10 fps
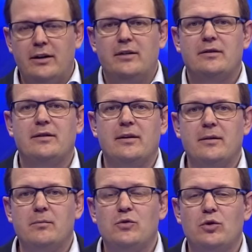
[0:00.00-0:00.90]

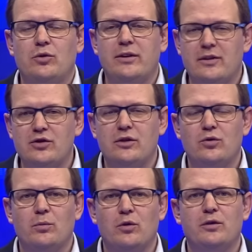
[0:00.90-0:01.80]
seem to transition
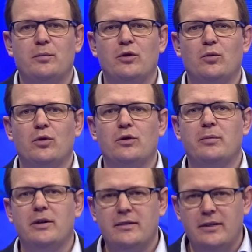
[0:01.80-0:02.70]
into a multipolar world,
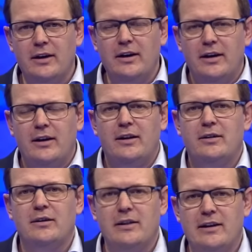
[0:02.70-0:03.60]
but
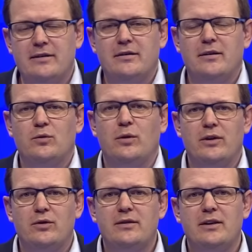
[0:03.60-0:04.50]
nonetheless not wanting
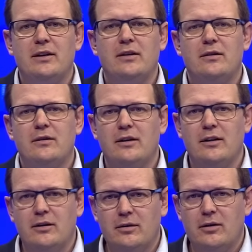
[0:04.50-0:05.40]
to see
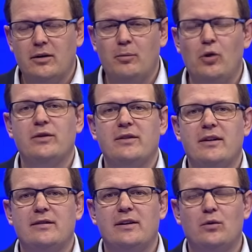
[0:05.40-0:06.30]
their opponents
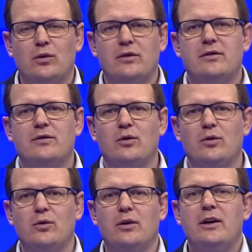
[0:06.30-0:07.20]
as equals.
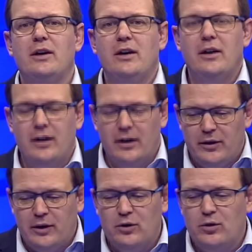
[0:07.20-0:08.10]
So
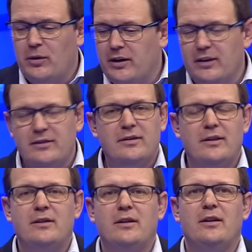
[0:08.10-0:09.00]
thank you to my guests,
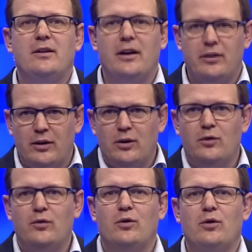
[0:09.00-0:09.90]
and thank you
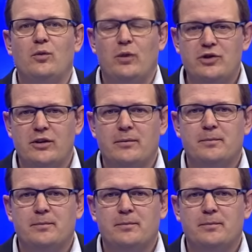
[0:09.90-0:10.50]
for watching.